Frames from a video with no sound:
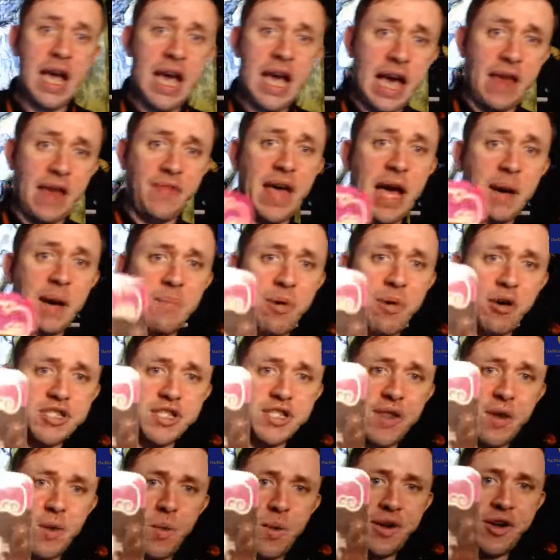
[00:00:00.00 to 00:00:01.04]
and that person
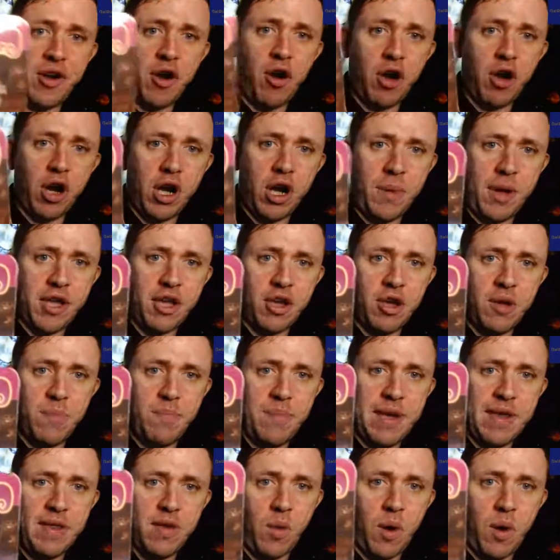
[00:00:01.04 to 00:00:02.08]
that we're talking about could
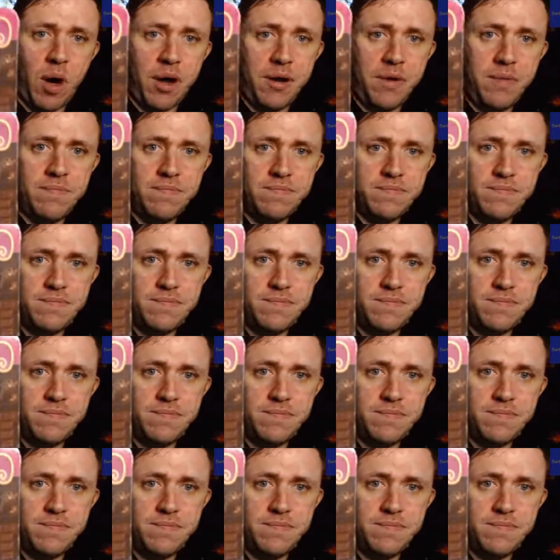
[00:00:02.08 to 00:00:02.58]
be the one.